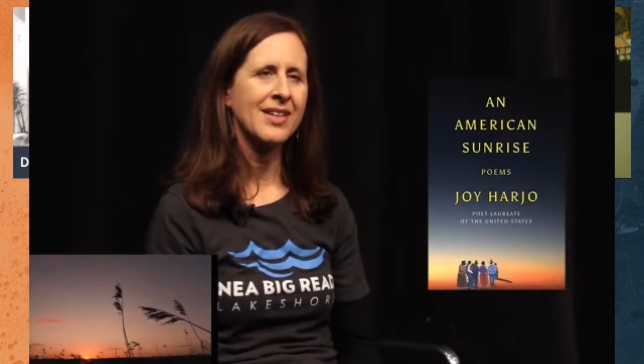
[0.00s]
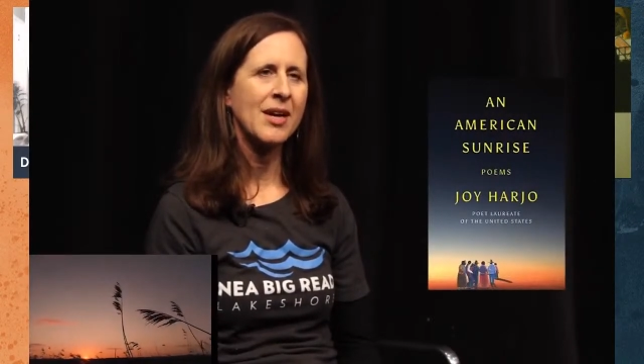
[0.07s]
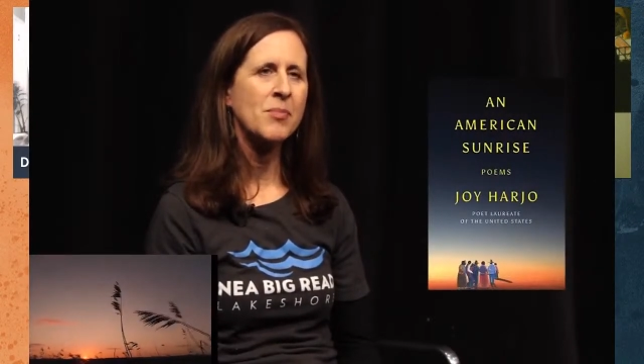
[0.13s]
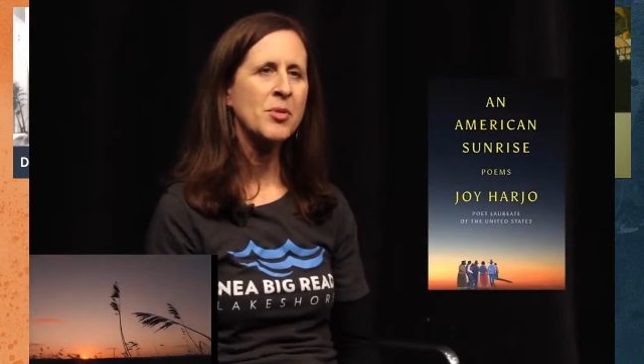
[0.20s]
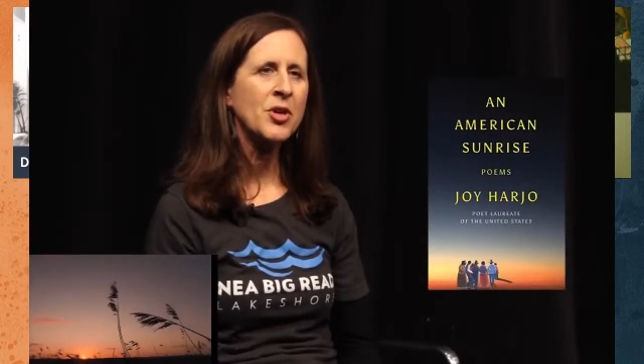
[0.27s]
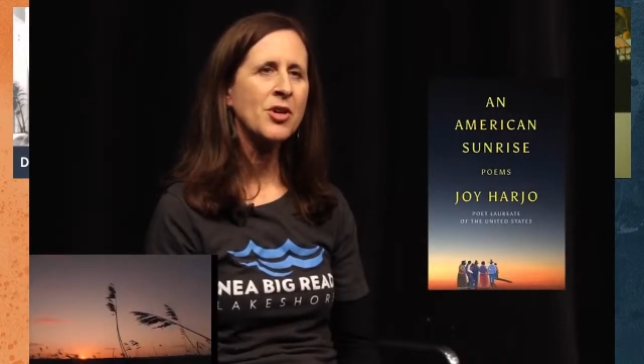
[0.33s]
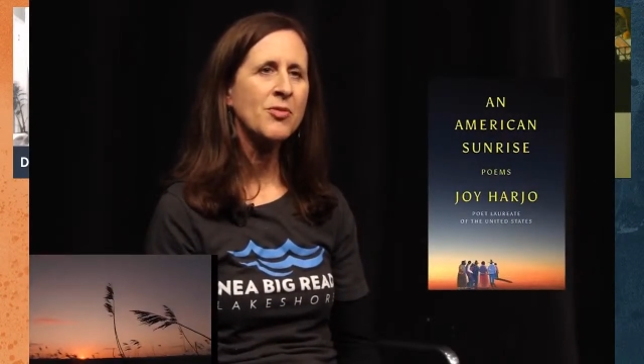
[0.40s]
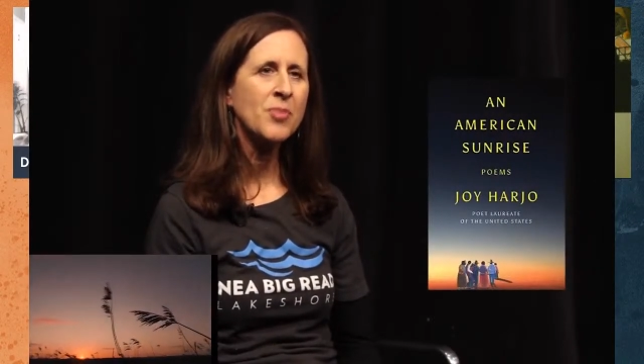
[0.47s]
a
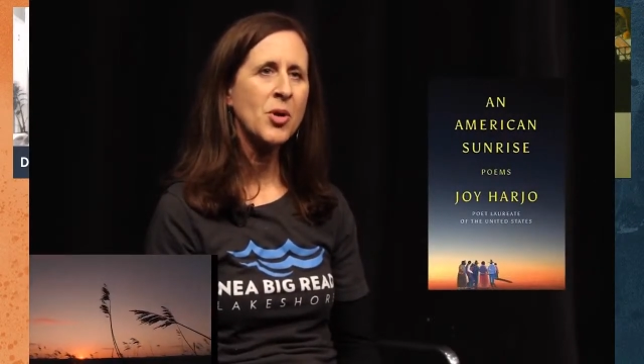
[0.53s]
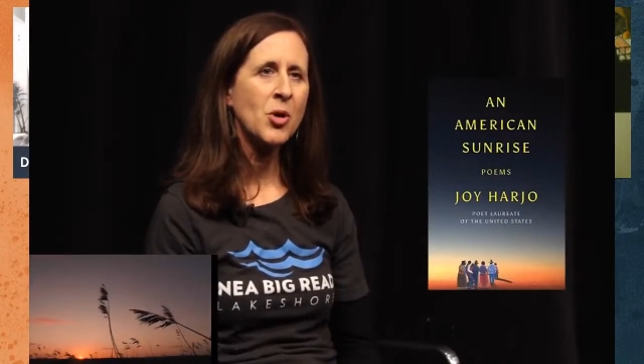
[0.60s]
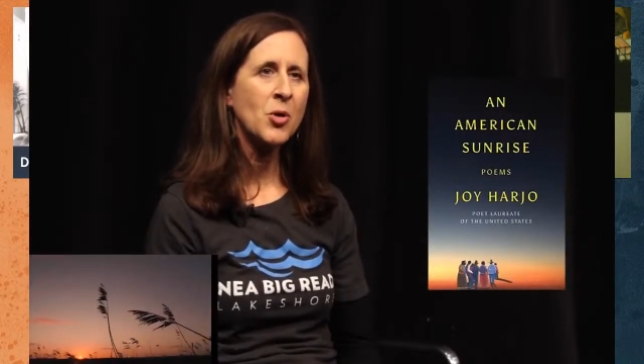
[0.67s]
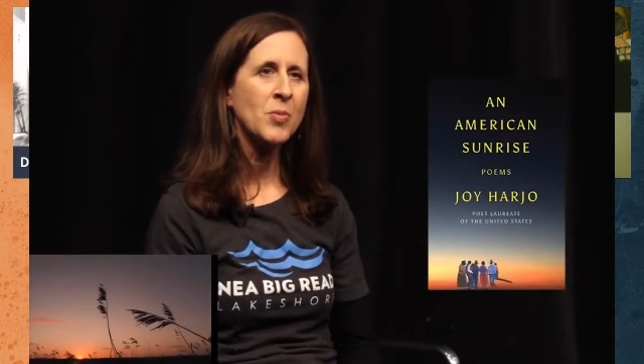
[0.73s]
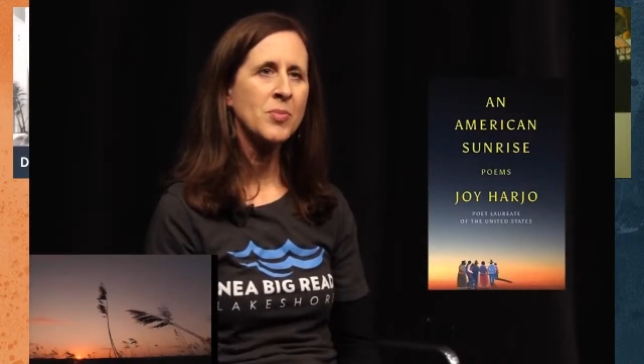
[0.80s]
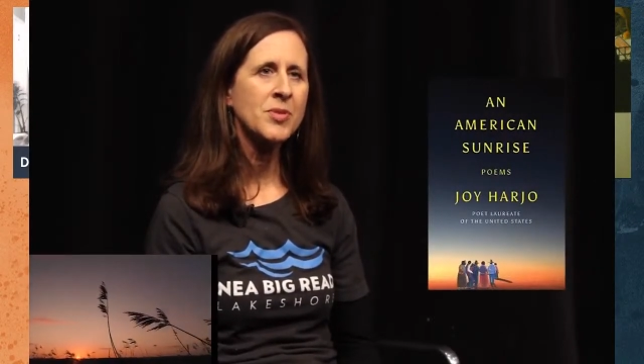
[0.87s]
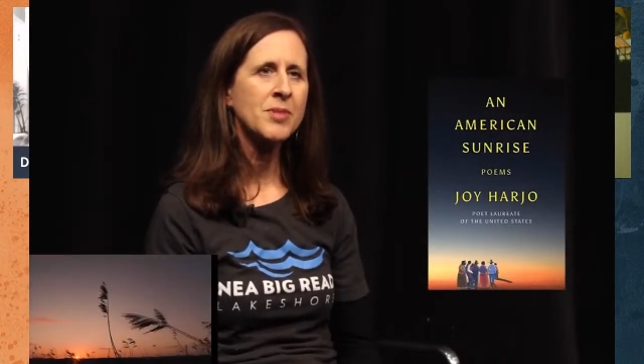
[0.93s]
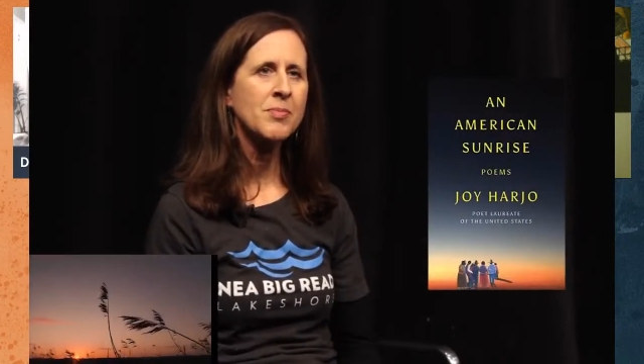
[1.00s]
book of
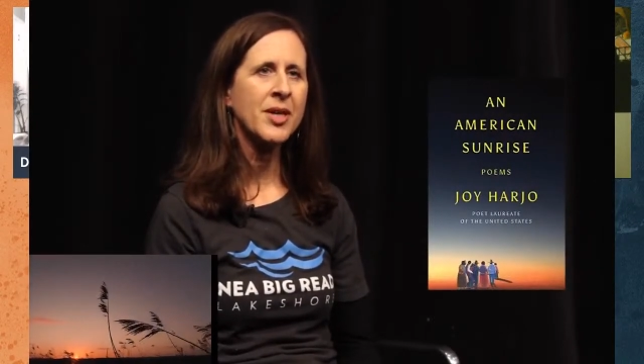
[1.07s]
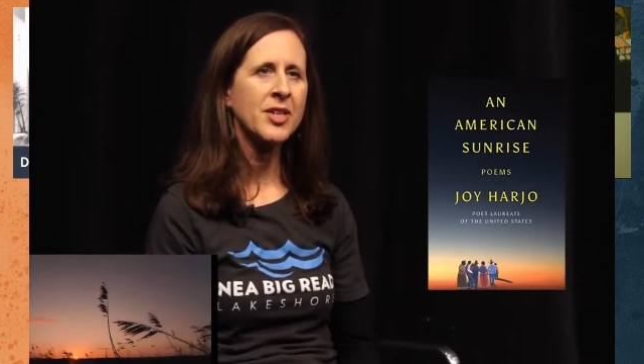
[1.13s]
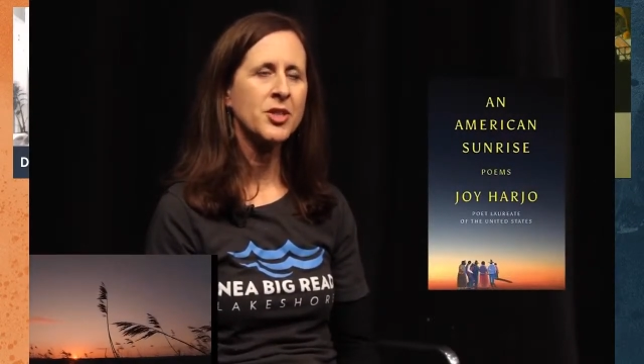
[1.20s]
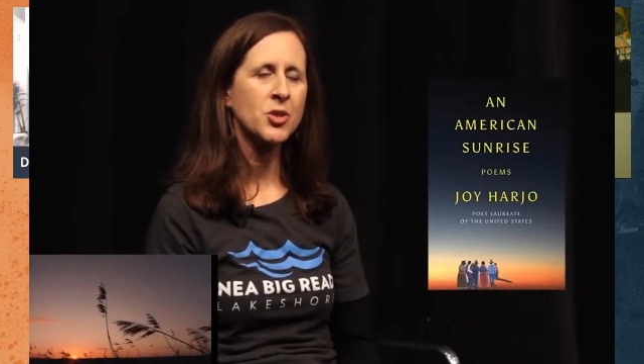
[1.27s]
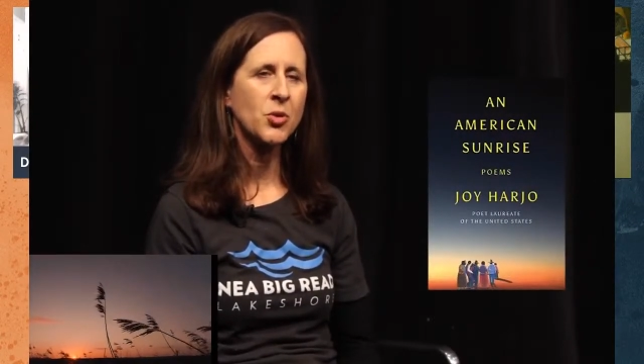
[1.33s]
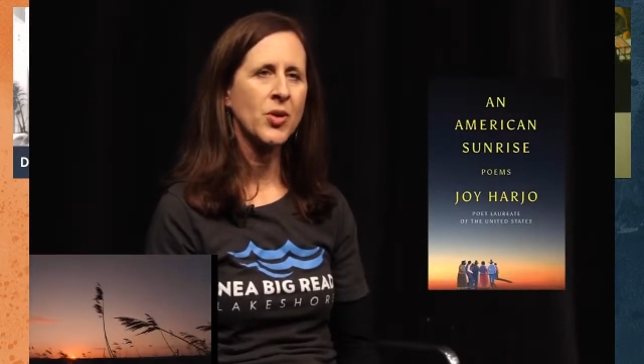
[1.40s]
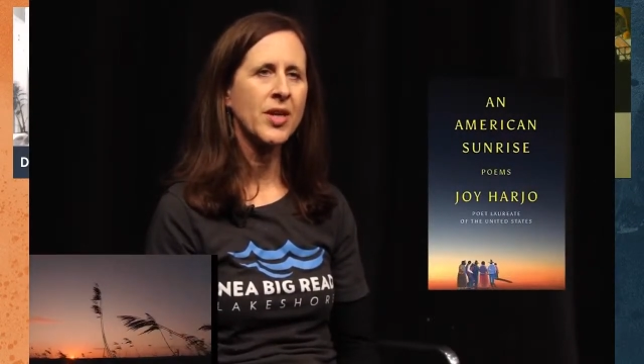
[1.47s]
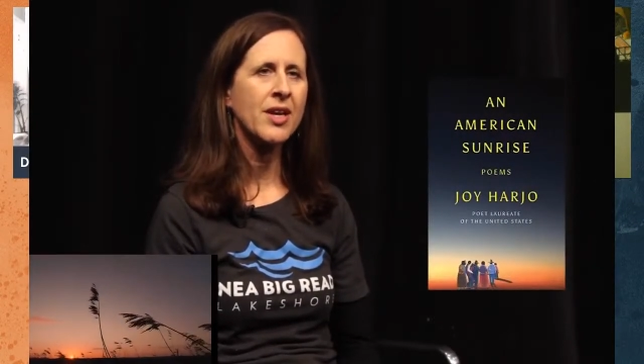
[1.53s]
poems by
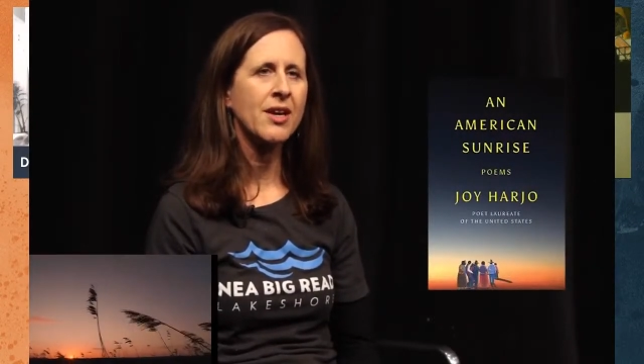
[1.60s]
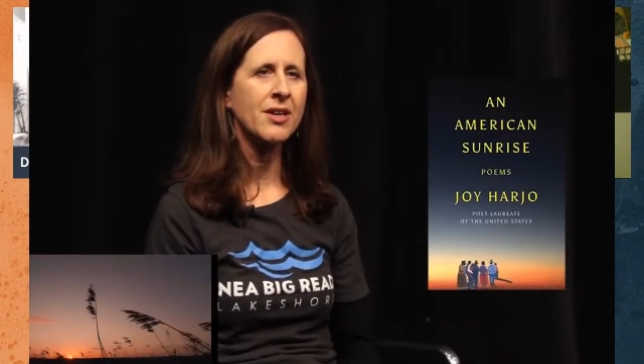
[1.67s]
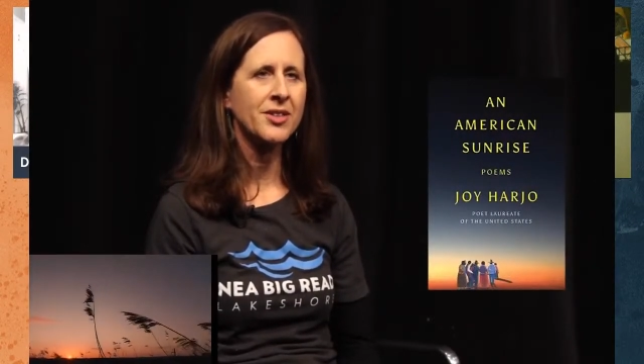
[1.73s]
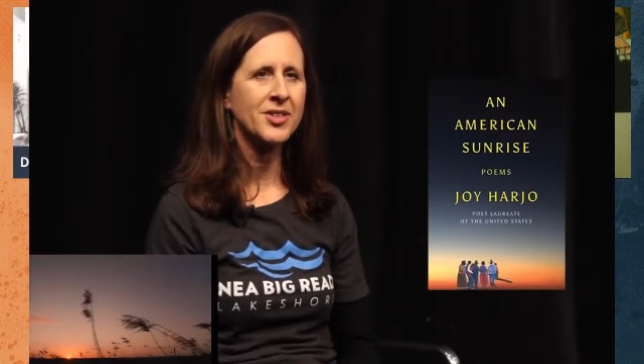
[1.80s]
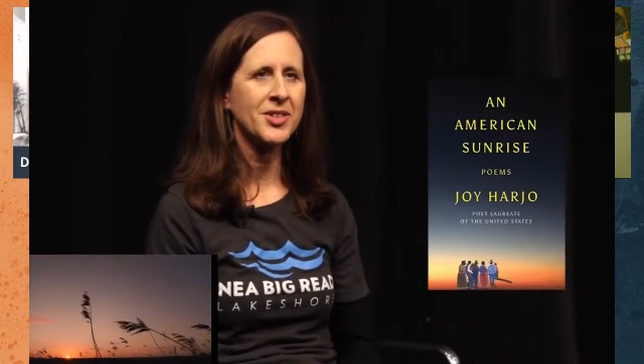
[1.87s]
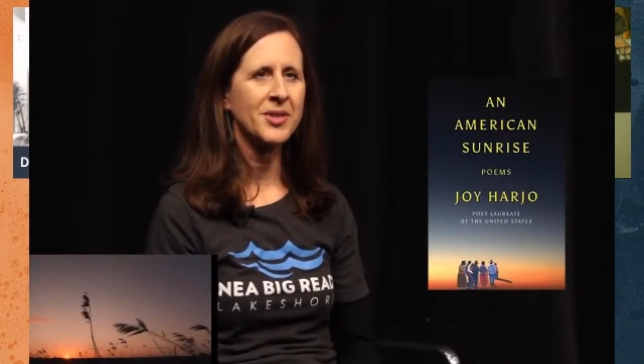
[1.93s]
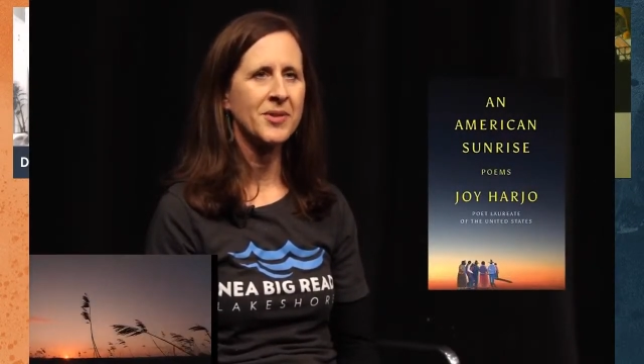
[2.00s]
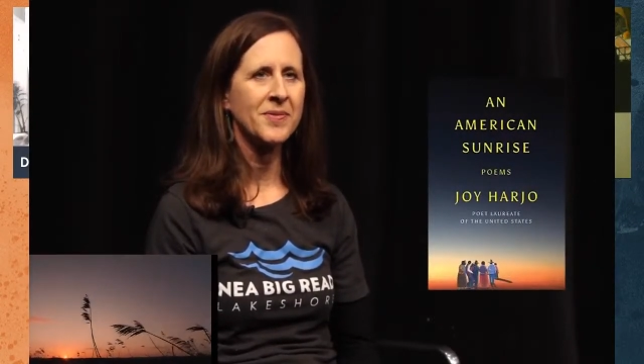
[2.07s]
Joy
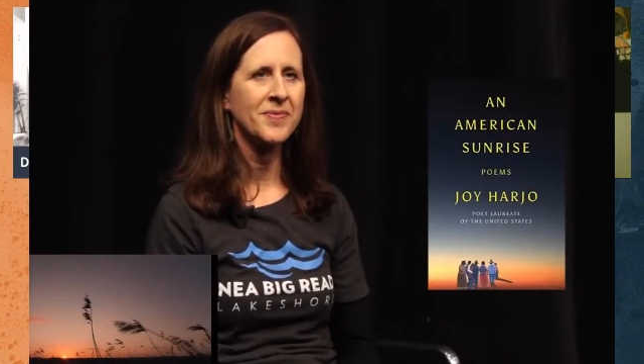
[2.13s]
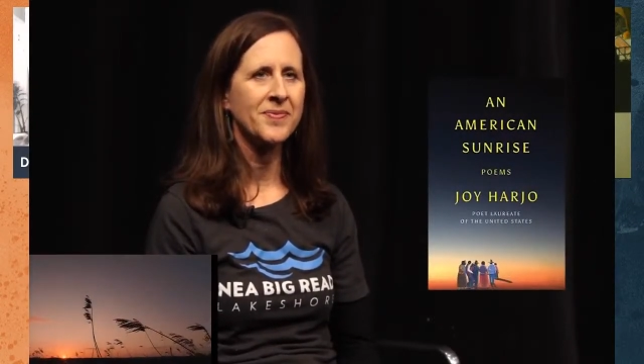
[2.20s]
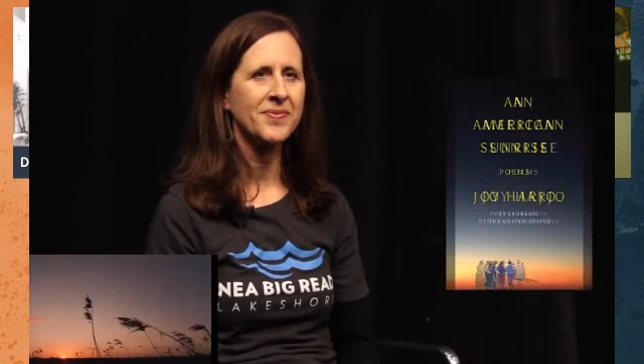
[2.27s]
Harjo.